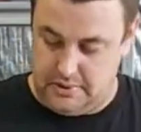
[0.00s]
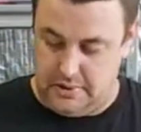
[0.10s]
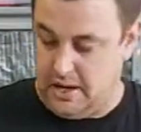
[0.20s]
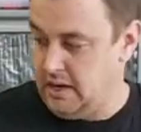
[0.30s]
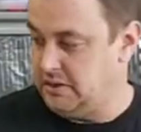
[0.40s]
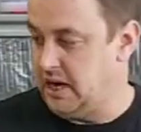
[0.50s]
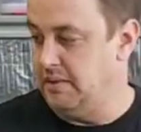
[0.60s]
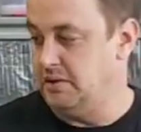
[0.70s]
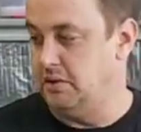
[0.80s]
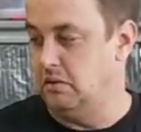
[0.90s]
And same
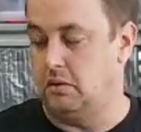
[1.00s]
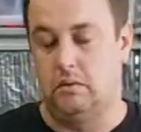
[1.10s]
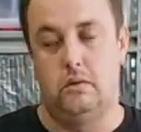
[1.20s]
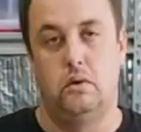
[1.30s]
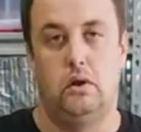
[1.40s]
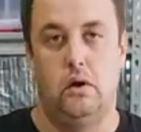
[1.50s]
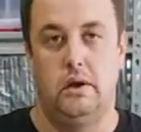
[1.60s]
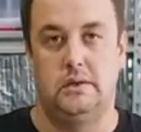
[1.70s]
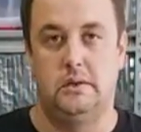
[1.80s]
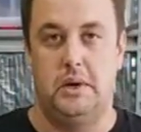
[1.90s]
as your coolant
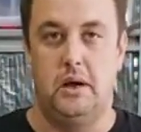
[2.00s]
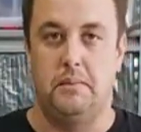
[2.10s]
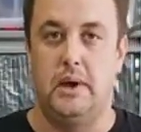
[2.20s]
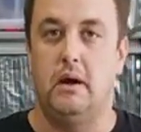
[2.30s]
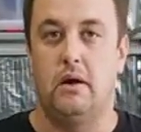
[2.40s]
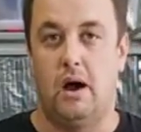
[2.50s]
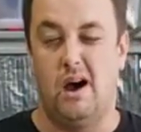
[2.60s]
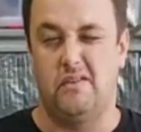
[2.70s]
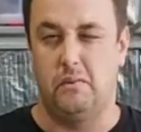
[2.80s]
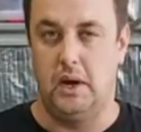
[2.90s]
lines, about
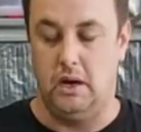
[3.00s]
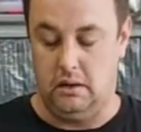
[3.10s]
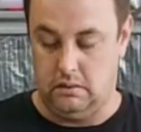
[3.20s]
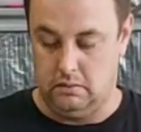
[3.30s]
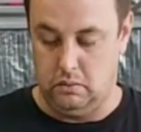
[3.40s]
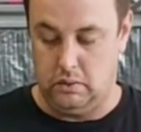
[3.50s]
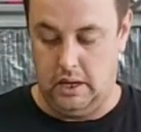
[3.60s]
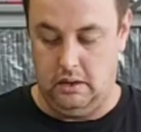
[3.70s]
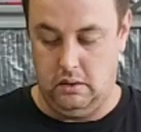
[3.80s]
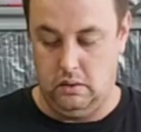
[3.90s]
1.5 meters will get
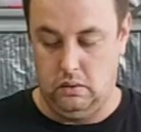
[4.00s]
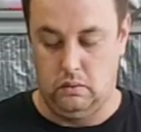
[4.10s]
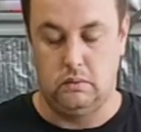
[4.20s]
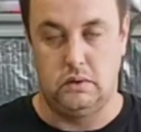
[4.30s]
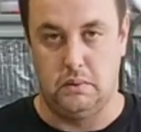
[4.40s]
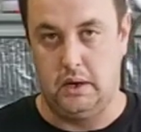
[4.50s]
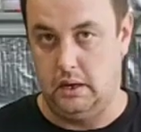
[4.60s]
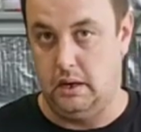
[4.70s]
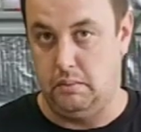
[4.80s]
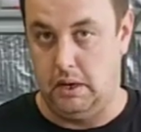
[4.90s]
you where you
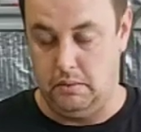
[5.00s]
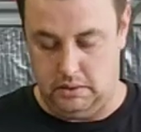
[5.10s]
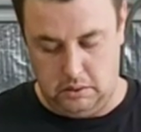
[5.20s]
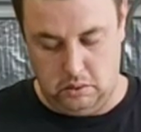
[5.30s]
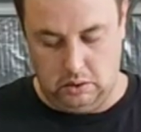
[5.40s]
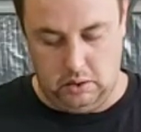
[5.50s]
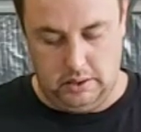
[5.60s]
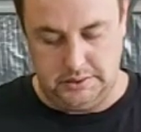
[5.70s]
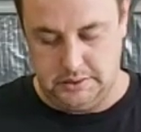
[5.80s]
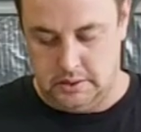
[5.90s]
need to be with your
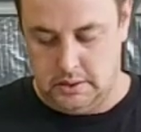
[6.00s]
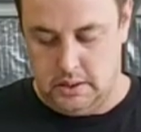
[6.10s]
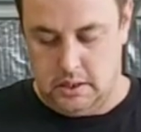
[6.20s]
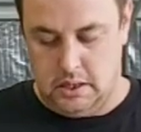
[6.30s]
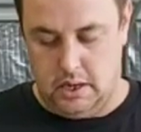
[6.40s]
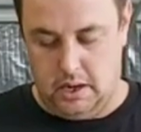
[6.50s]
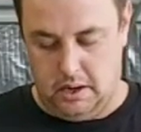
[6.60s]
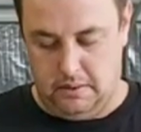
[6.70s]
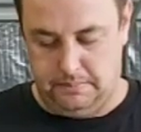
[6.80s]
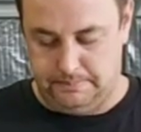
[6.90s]
coolant
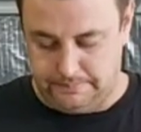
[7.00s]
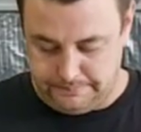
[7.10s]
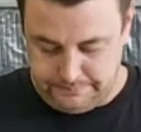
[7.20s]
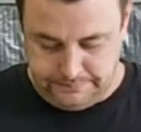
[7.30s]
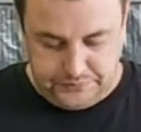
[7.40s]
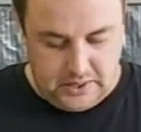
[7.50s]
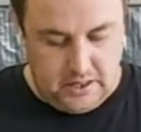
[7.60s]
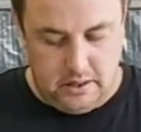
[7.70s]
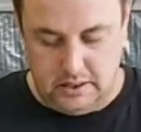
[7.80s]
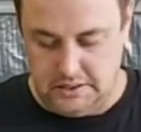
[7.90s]
lines.
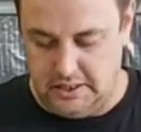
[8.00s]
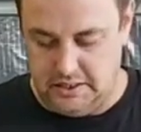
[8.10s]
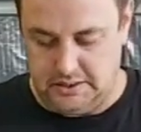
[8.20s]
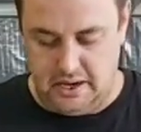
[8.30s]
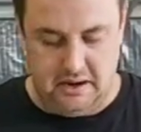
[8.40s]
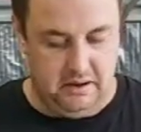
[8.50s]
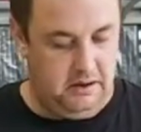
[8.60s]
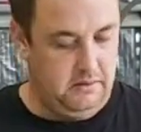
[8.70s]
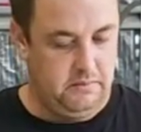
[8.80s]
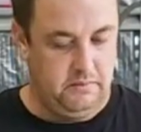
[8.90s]
This is
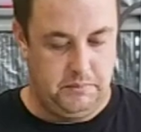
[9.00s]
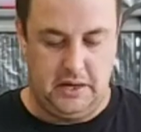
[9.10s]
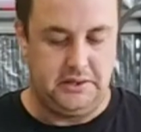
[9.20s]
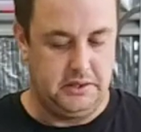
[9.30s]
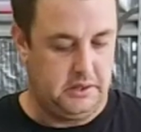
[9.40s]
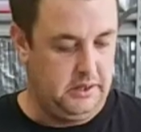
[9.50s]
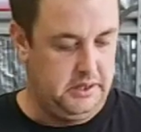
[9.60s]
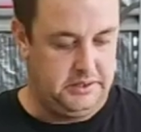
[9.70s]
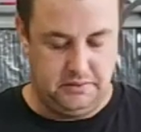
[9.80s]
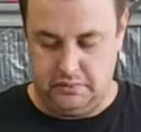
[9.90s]
basically
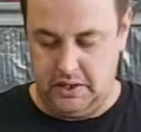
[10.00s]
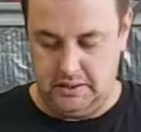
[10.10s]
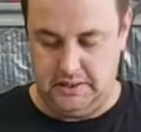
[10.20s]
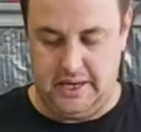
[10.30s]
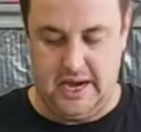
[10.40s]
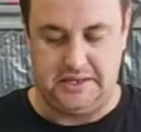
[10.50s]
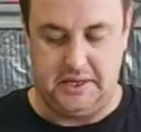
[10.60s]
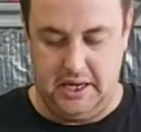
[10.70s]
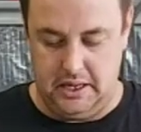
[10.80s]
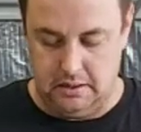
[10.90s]
it's a gasket
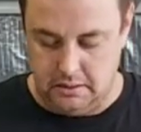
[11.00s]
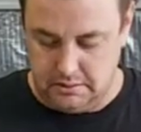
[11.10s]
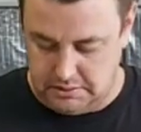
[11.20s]
kit.